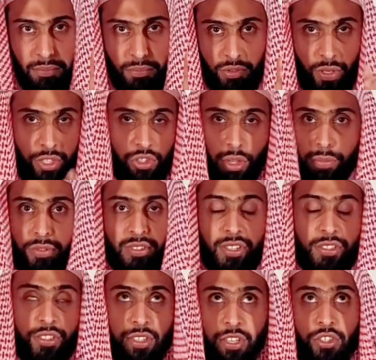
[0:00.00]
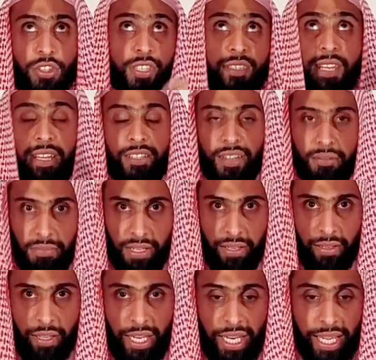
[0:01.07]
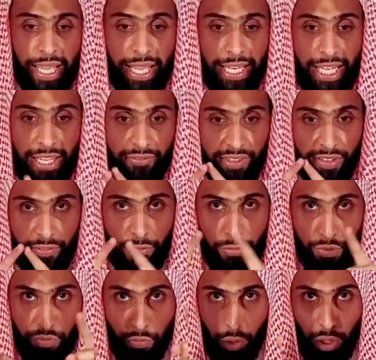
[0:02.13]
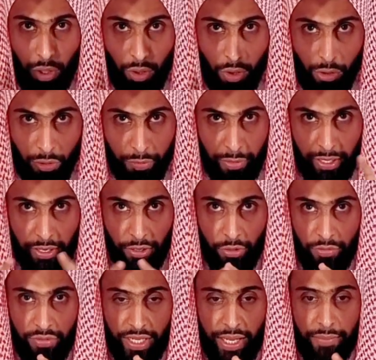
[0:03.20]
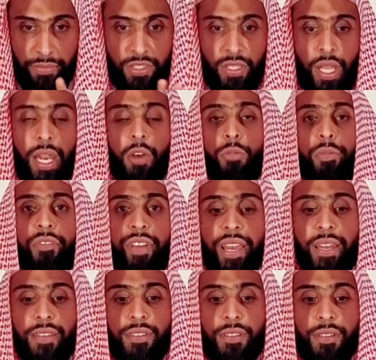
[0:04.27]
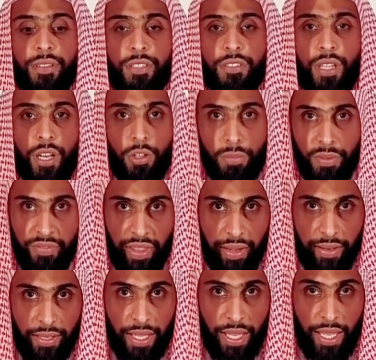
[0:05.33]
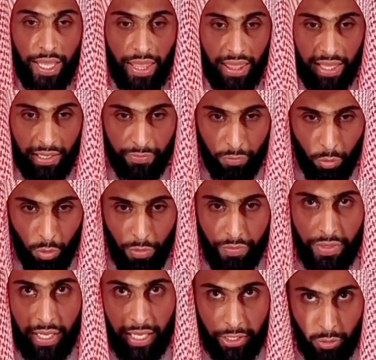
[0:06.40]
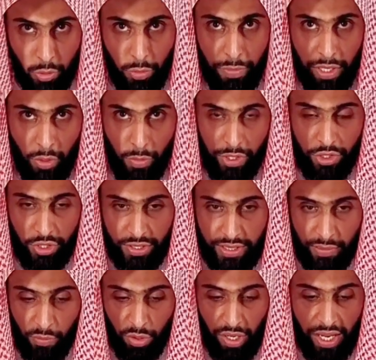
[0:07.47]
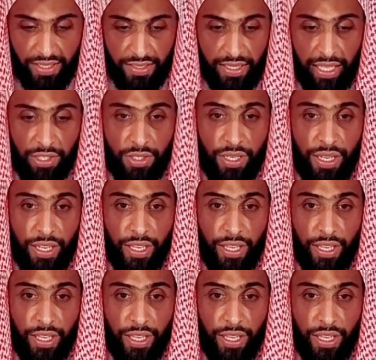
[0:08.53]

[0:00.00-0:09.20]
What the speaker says: so he stopped his recitation, he's daydreaming, and even if it was for a long period of time, the salah would be valid. Therefore, it could be a question some would ask that